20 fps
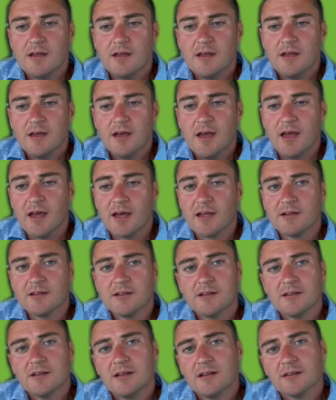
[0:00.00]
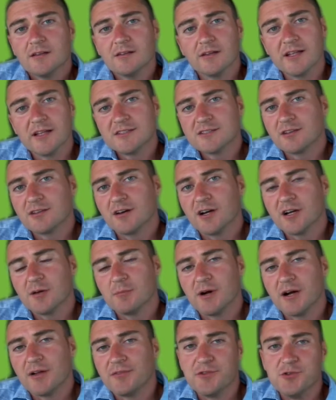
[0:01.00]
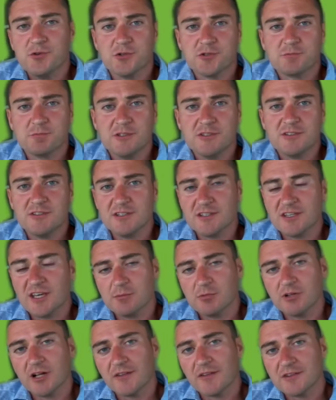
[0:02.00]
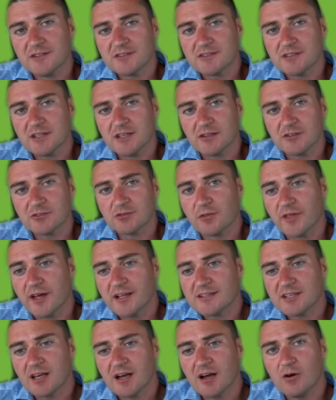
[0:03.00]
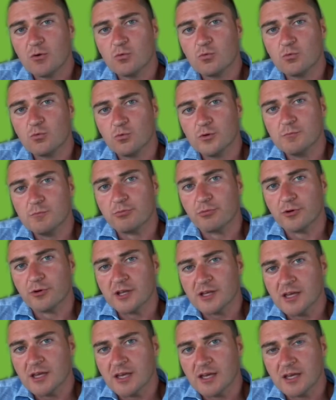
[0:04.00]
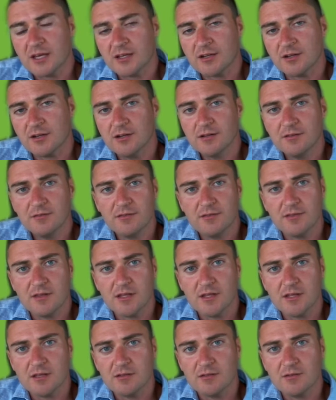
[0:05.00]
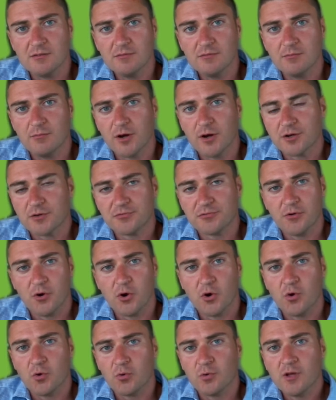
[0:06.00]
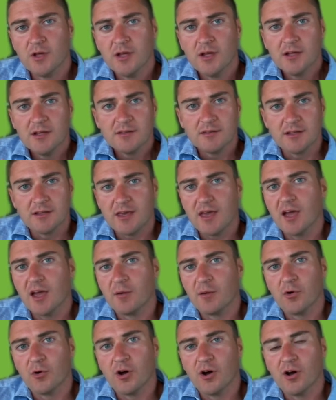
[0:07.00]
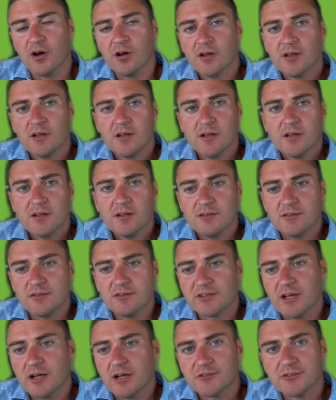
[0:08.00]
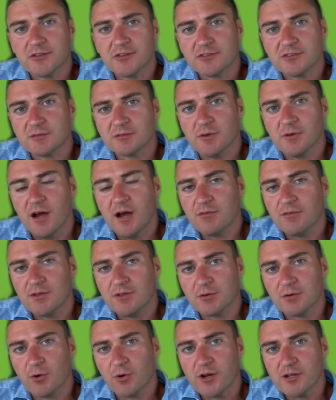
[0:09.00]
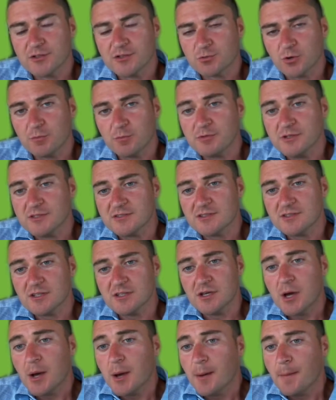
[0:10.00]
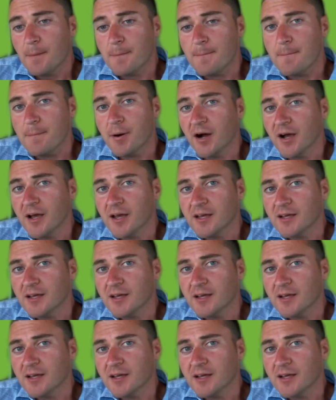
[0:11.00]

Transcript: And let's talk about the U S B C cable on this thing. So that's how we bring in the microphone, the camera, the sound system, everything right into our P C. But